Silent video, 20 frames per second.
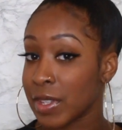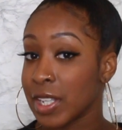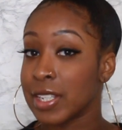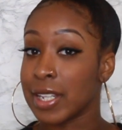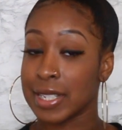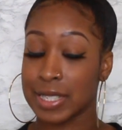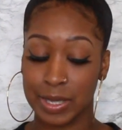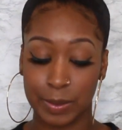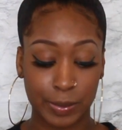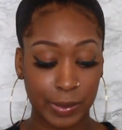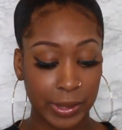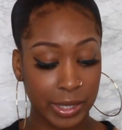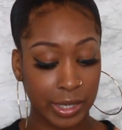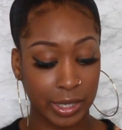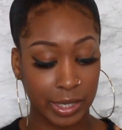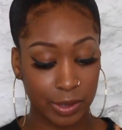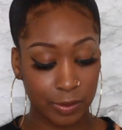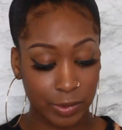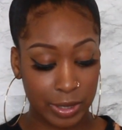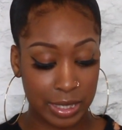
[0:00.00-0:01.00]
That's a pretty
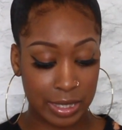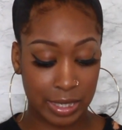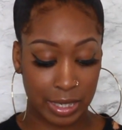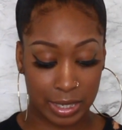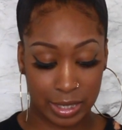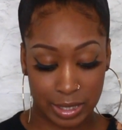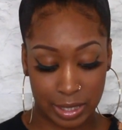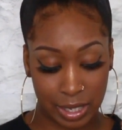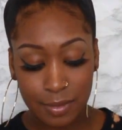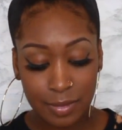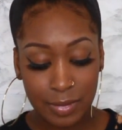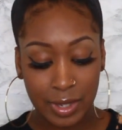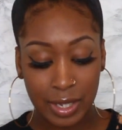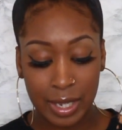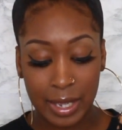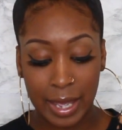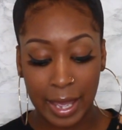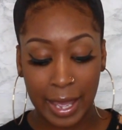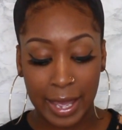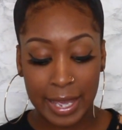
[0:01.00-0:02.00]
good one, sis.
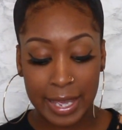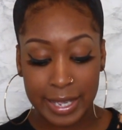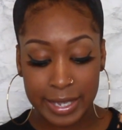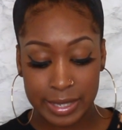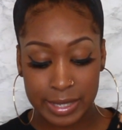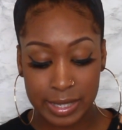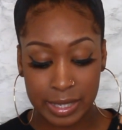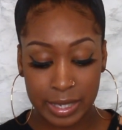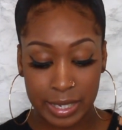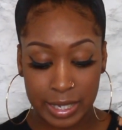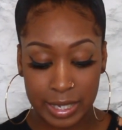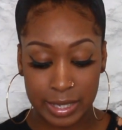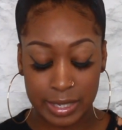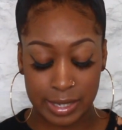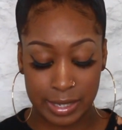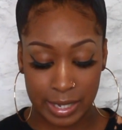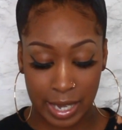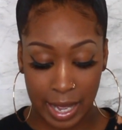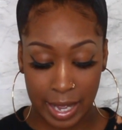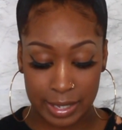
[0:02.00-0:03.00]

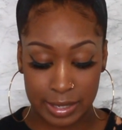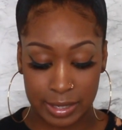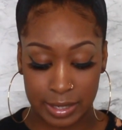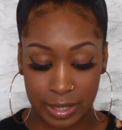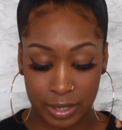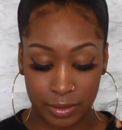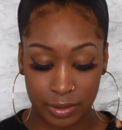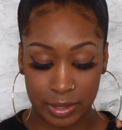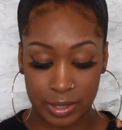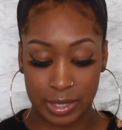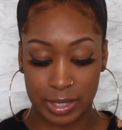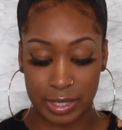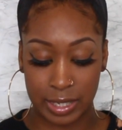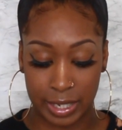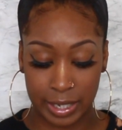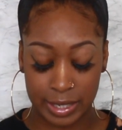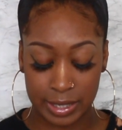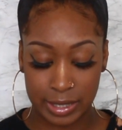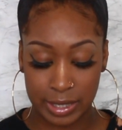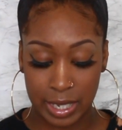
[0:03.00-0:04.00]

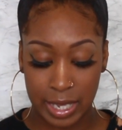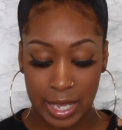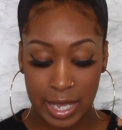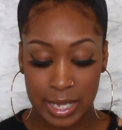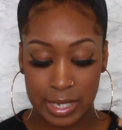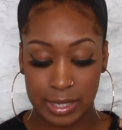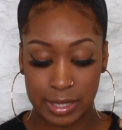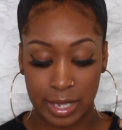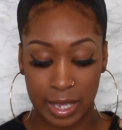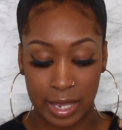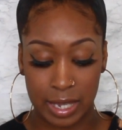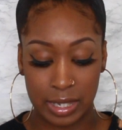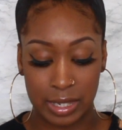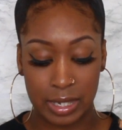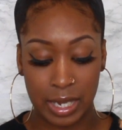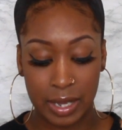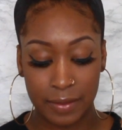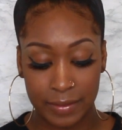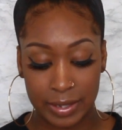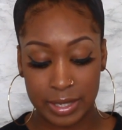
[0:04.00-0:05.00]
Ansley.06 said
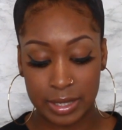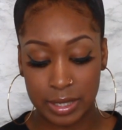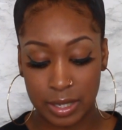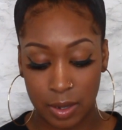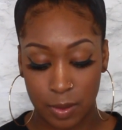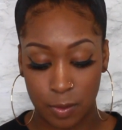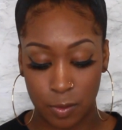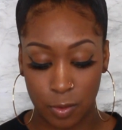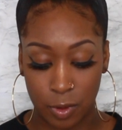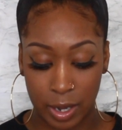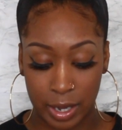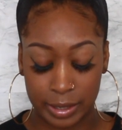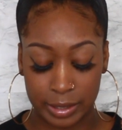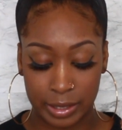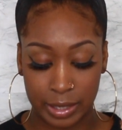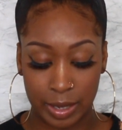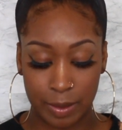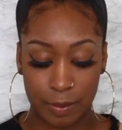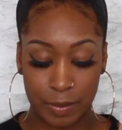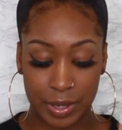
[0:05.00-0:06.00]
loving
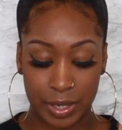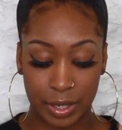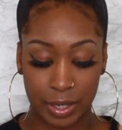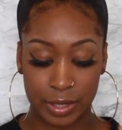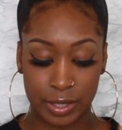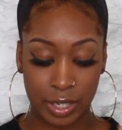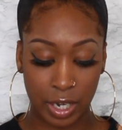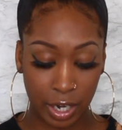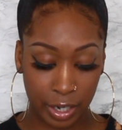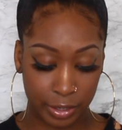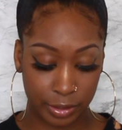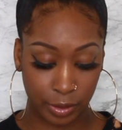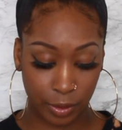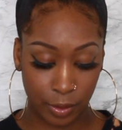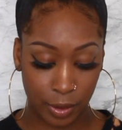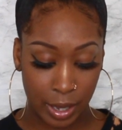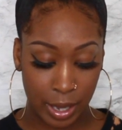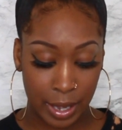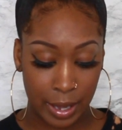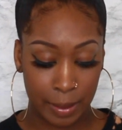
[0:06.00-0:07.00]
someone can be
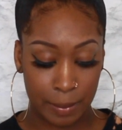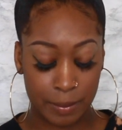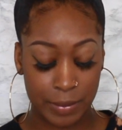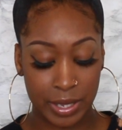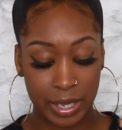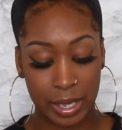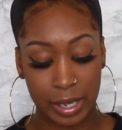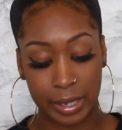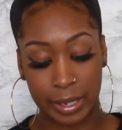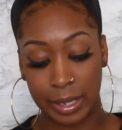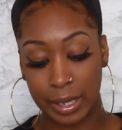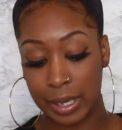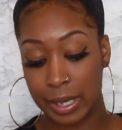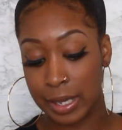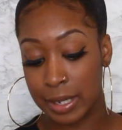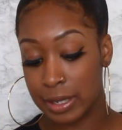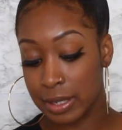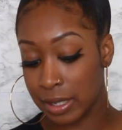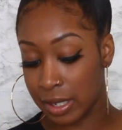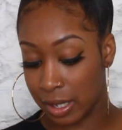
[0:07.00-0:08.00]
eternal. Being
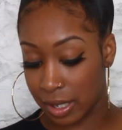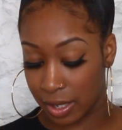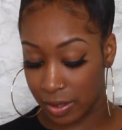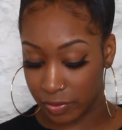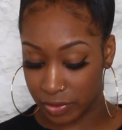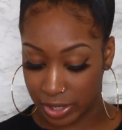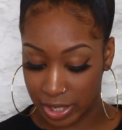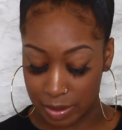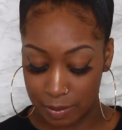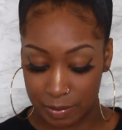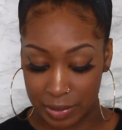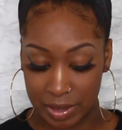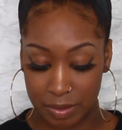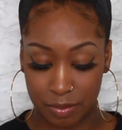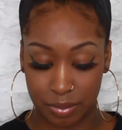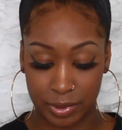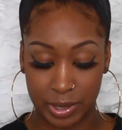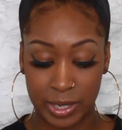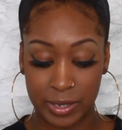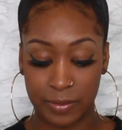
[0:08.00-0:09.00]
in love can be
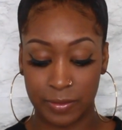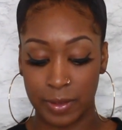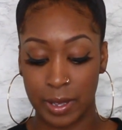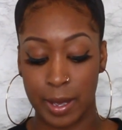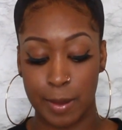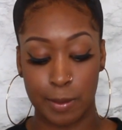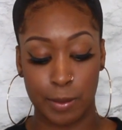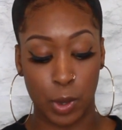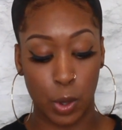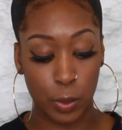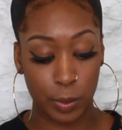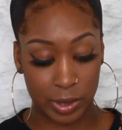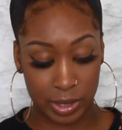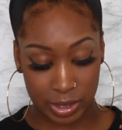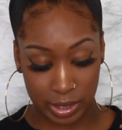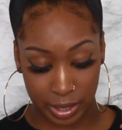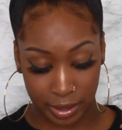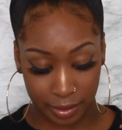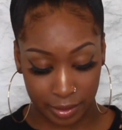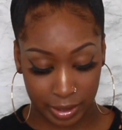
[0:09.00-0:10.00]
brief and
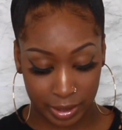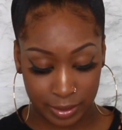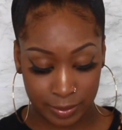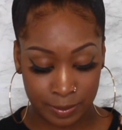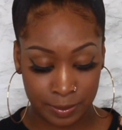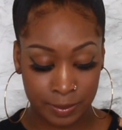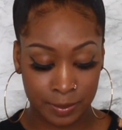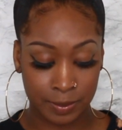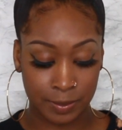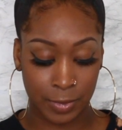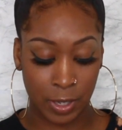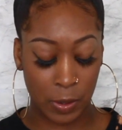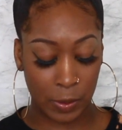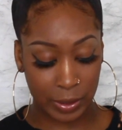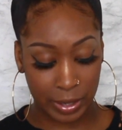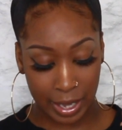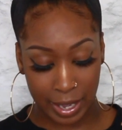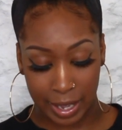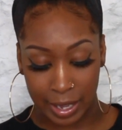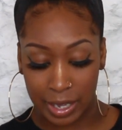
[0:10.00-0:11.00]
momentary.
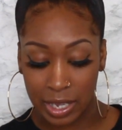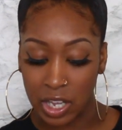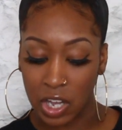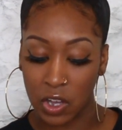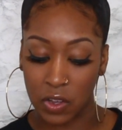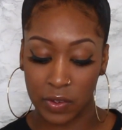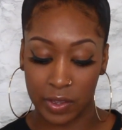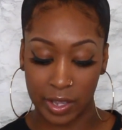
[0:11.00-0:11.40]
Okay.